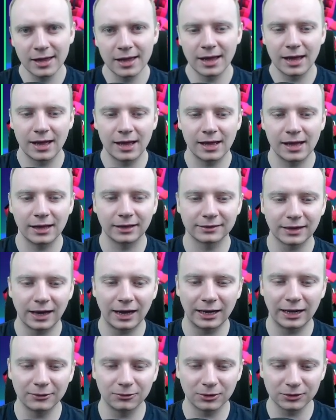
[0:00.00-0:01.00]
And
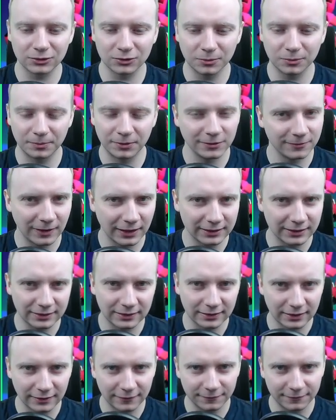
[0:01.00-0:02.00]
I want to provide
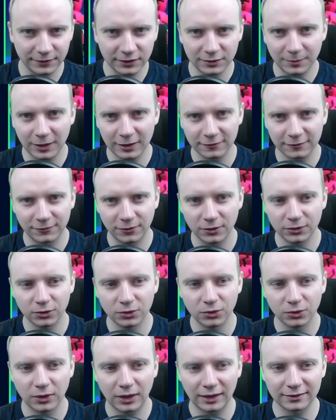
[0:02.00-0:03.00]
feedback for
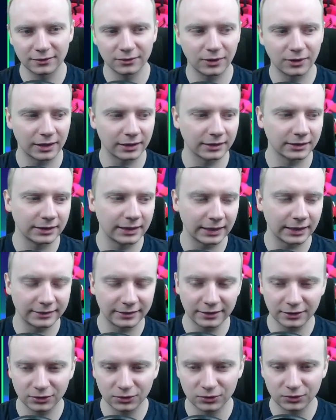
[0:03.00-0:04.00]
you as you are
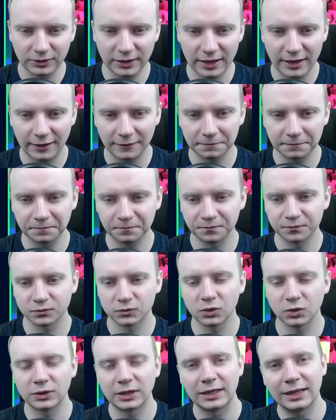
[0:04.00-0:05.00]
getting to
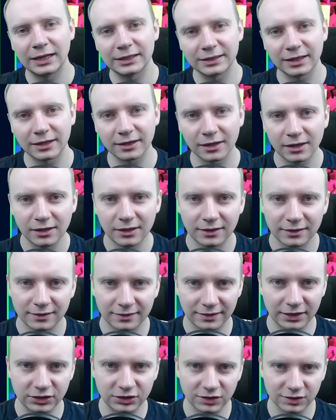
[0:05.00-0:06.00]
the later
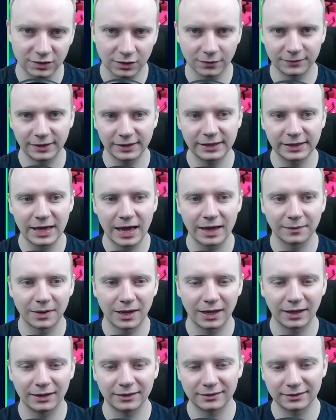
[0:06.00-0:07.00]
stages of the game.
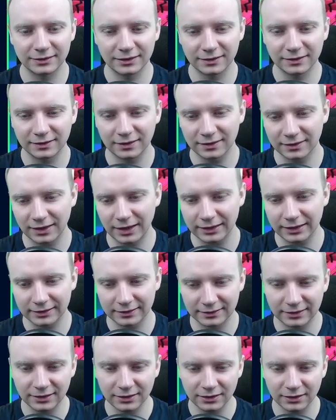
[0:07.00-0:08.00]
And this is like
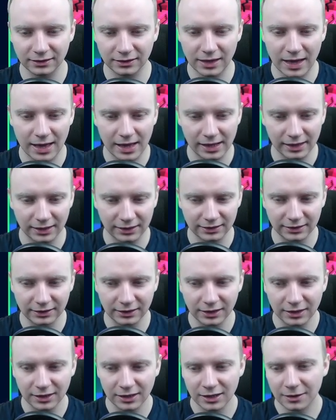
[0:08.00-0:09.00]
still early,
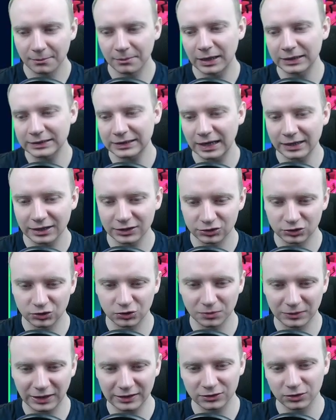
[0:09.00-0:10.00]
but I
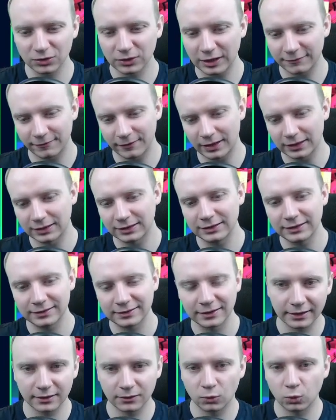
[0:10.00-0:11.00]
assume that you have at
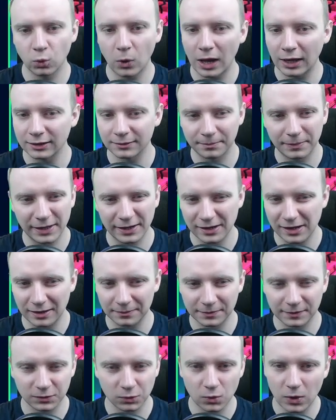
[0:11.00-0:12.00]
least
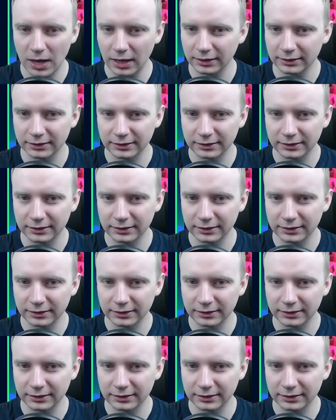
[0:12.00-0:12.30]
perhaps one